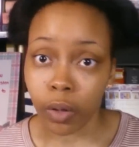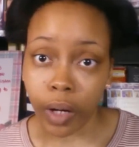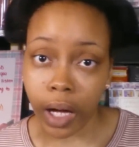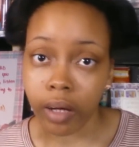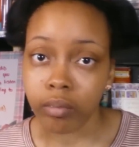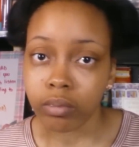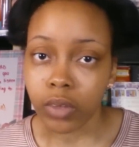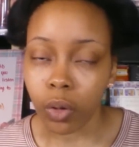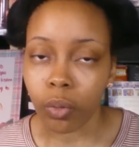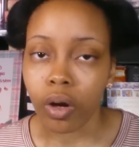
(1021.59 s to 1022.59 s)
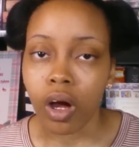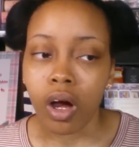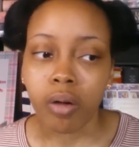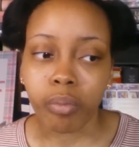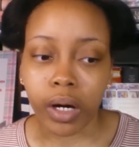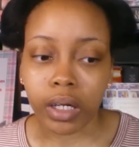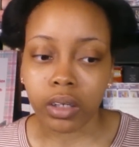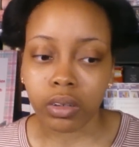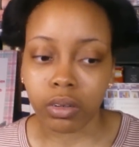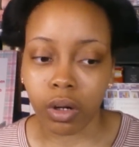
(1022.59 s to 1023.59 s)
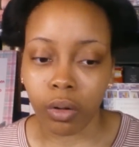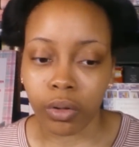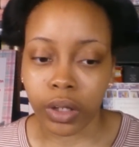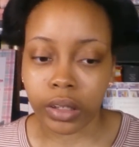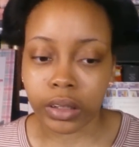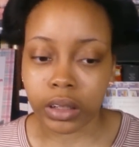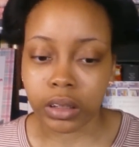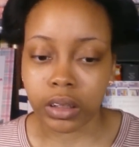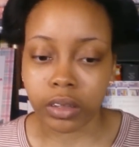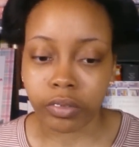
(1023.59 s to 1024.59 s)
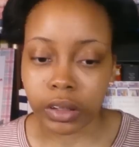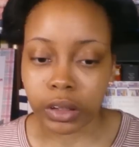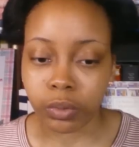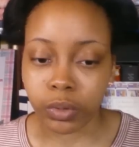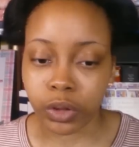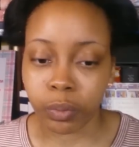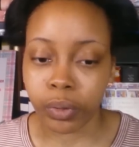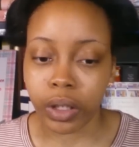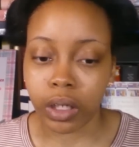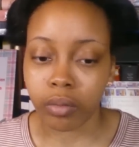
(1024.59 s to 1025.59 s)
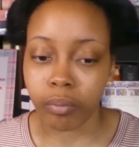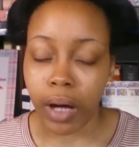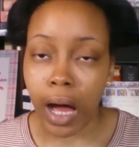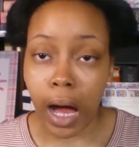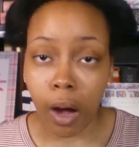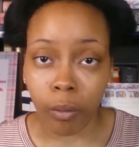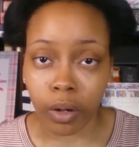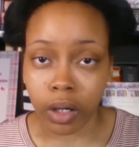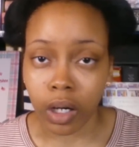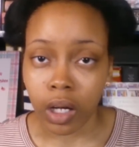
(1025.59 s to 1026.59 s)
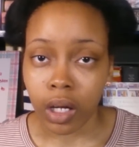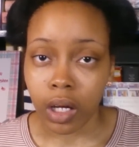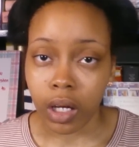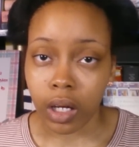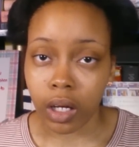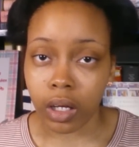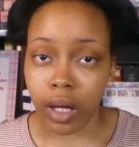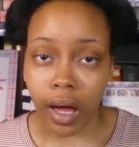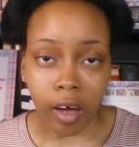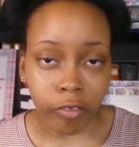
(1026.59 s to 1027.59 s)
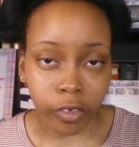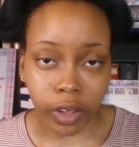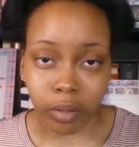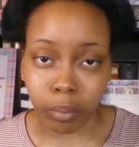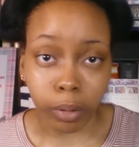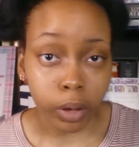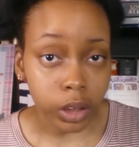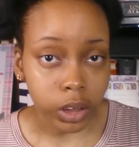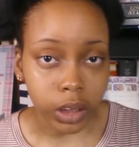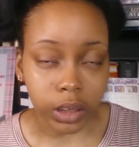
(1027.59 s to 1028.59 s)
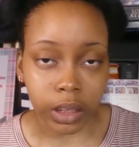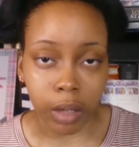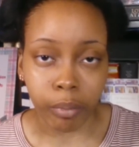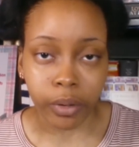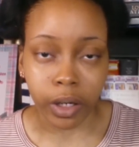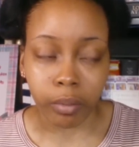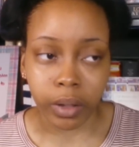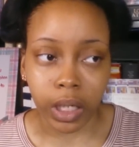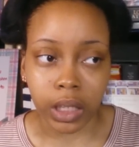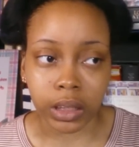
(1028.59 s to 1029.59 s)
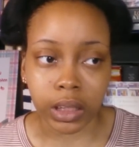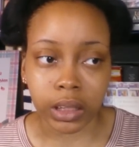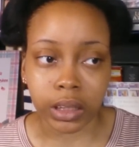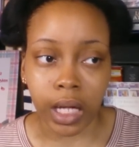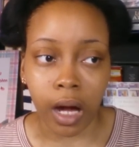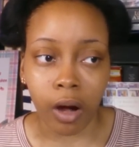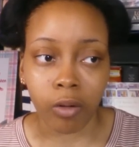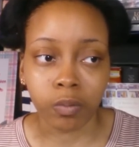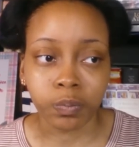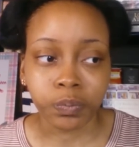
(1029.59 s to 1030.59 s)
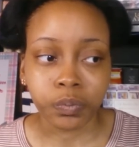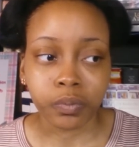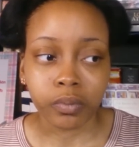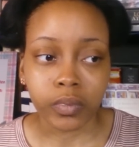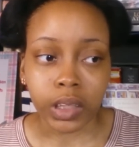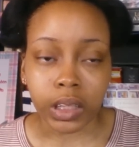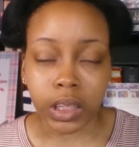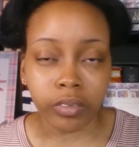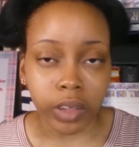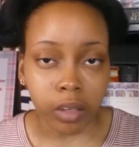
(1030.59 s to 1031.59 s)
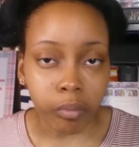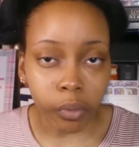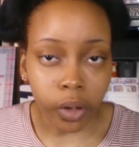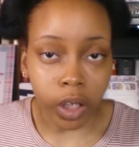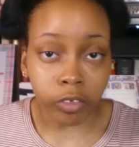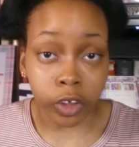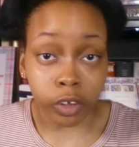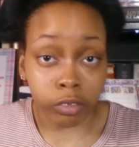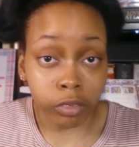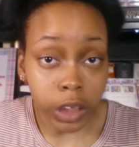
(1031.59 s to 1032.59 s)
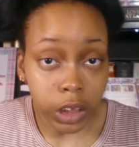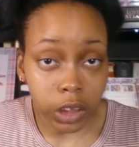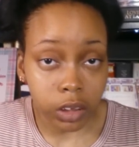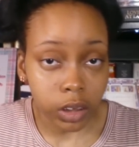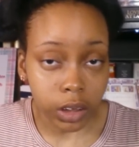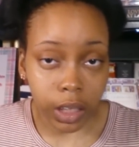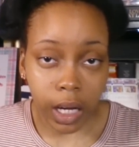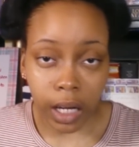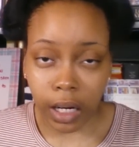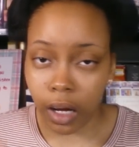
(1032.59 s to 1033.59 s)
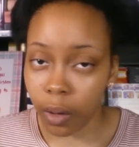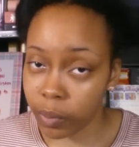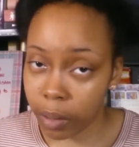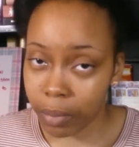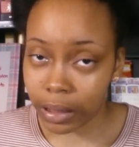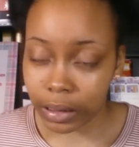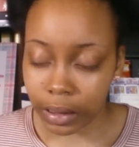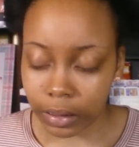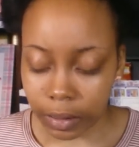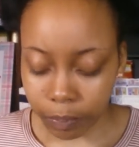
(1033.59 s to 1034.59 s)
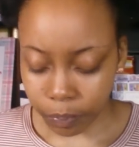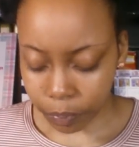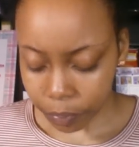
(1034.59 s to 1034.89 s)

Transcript: Okay, cool. But you know, there's a difference when you're putting power and effort and push into that prayer because it's now giving it more of a reach to God. I hope that made sense.